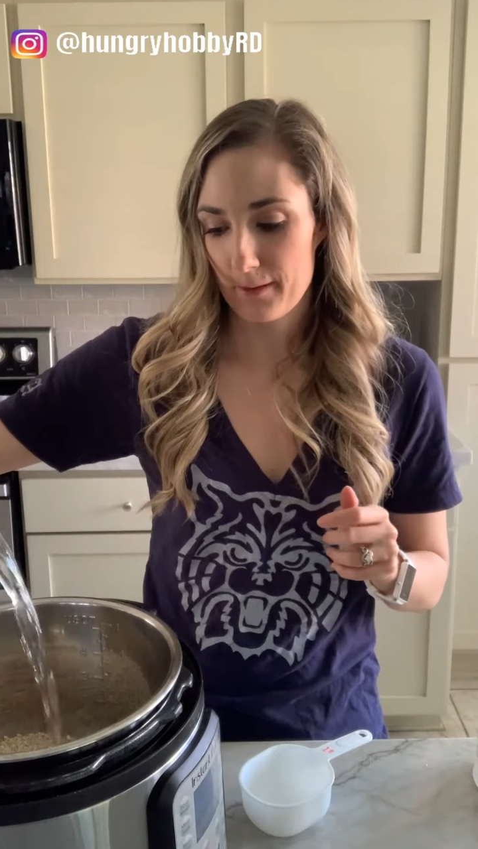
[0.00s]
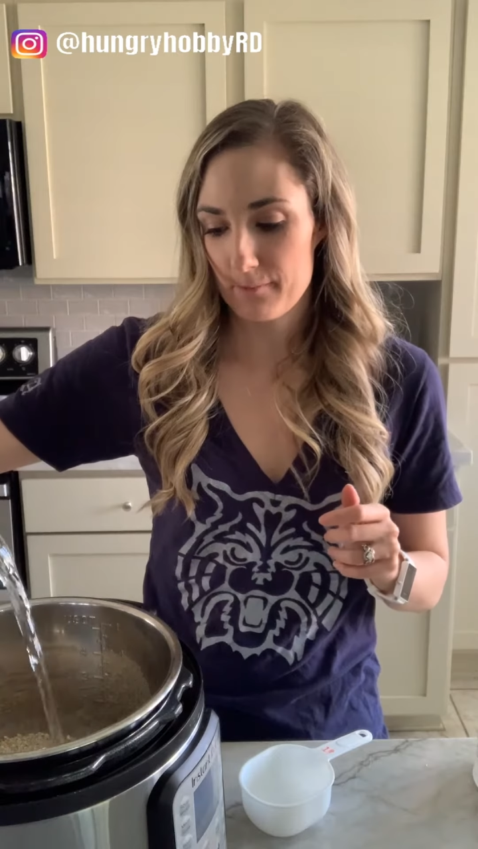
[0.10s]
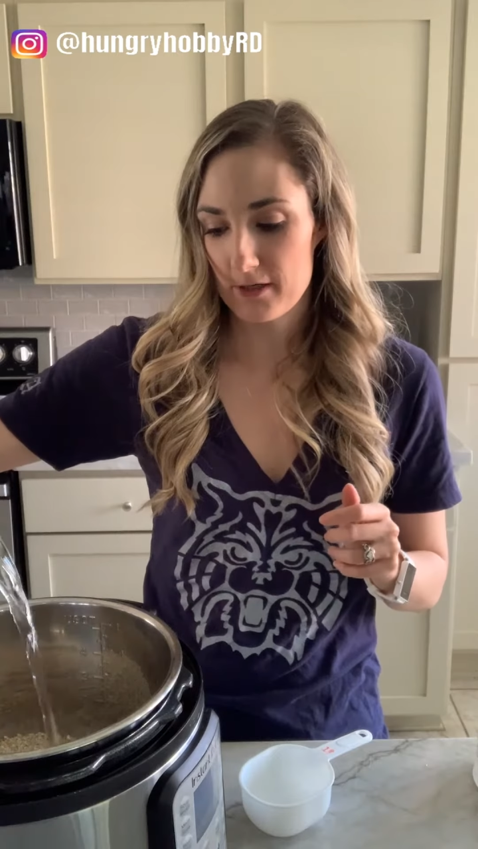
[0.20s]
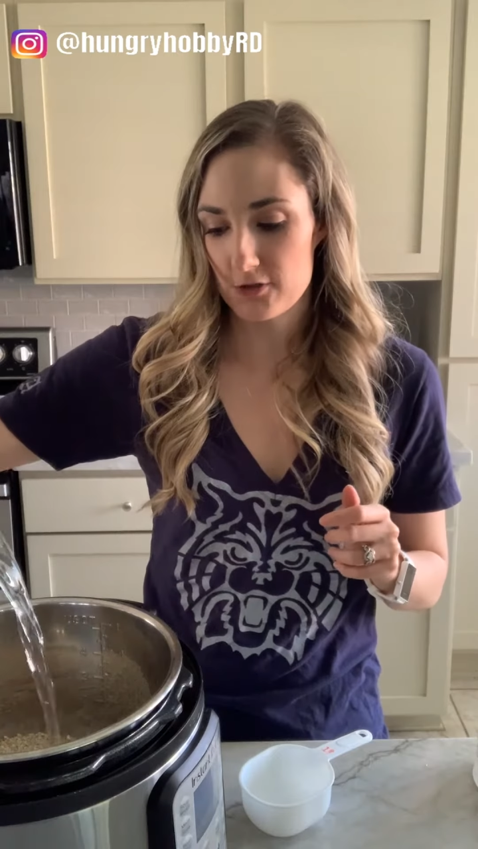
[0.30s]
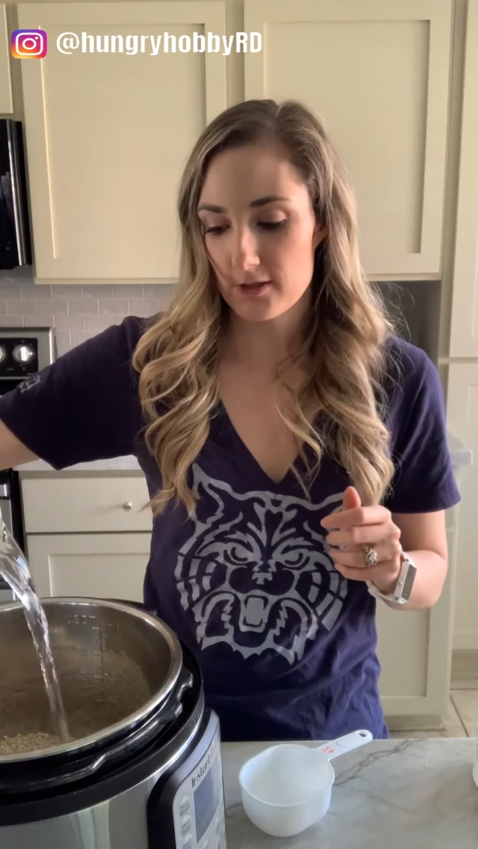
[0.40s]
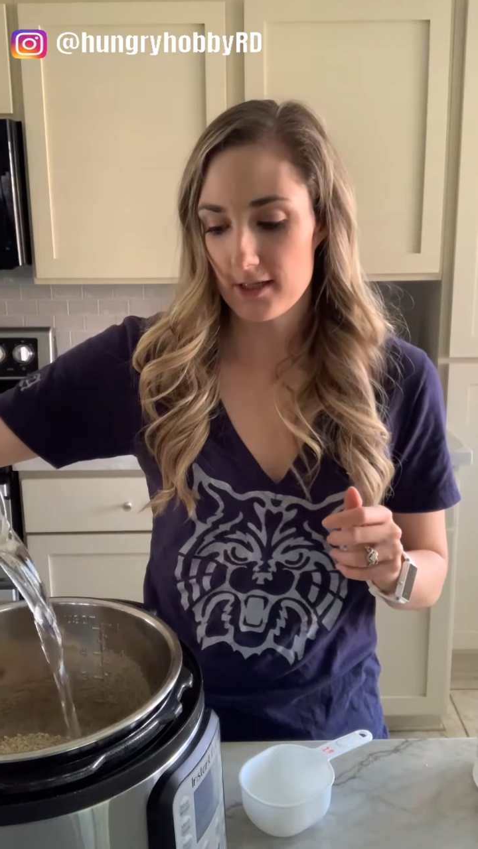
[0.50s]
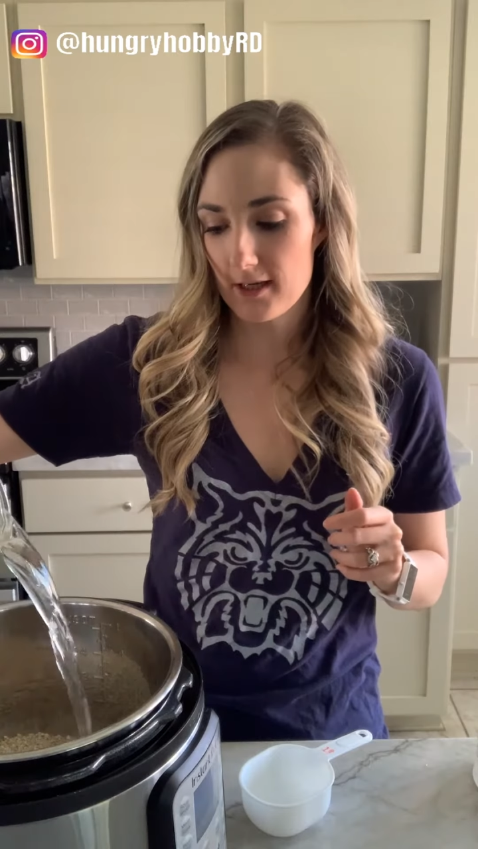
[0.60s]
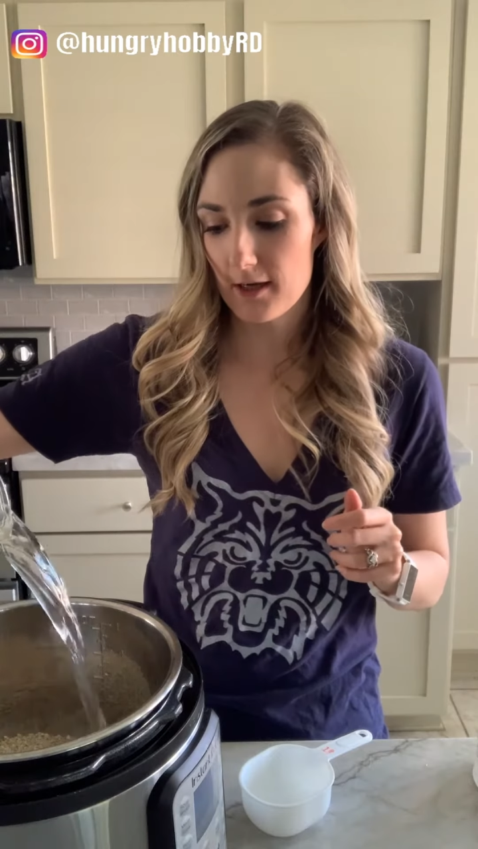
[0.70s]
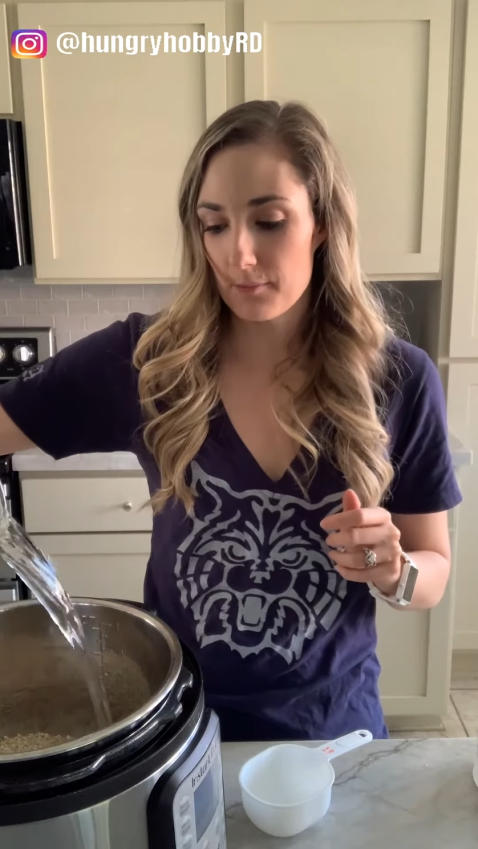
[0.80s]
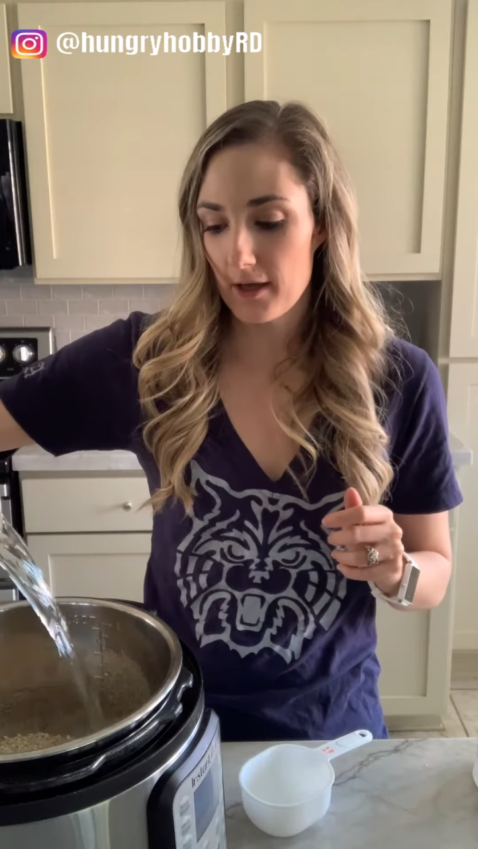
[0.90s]
measuring
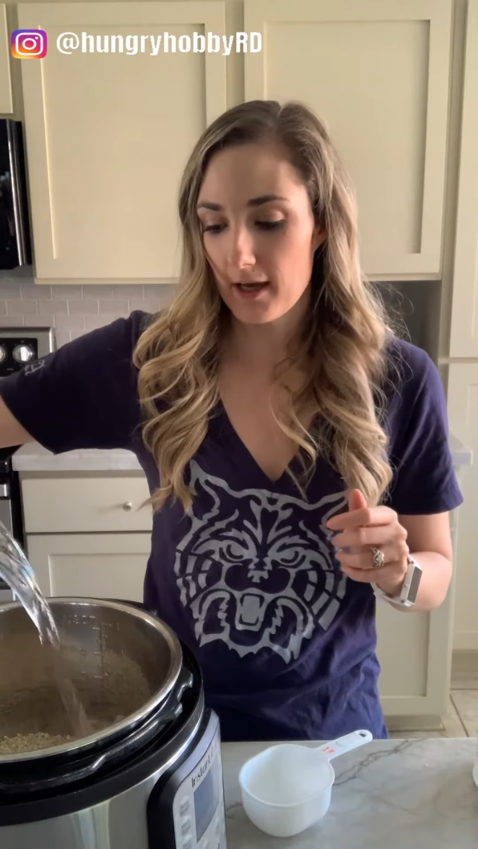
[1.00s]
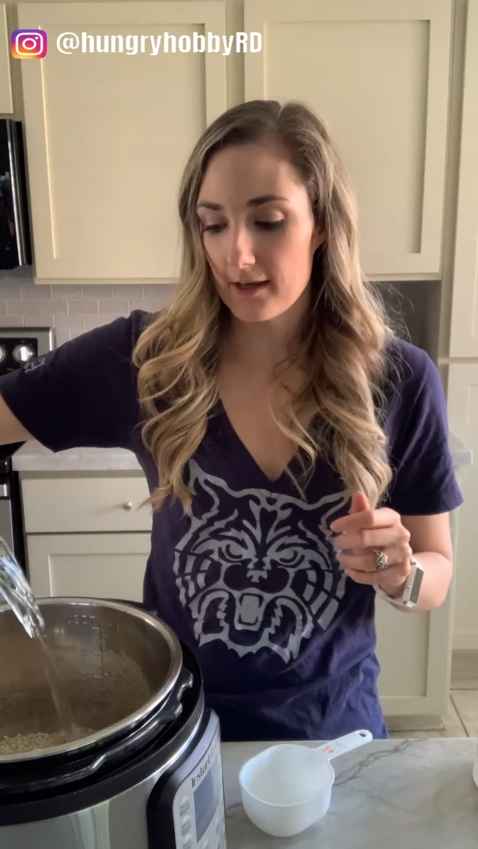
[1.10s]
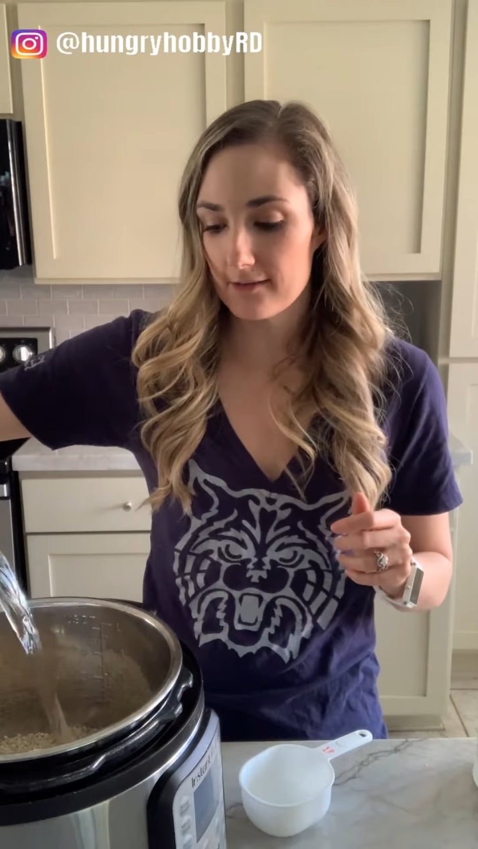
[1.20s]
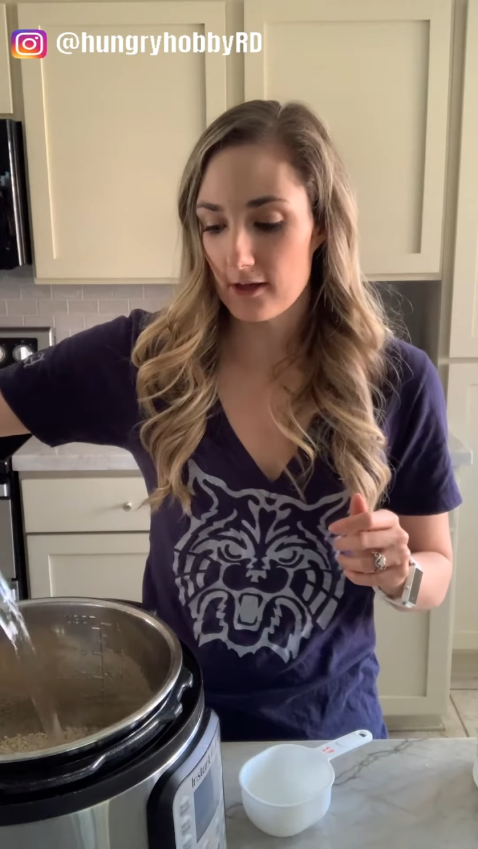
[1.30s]
cup has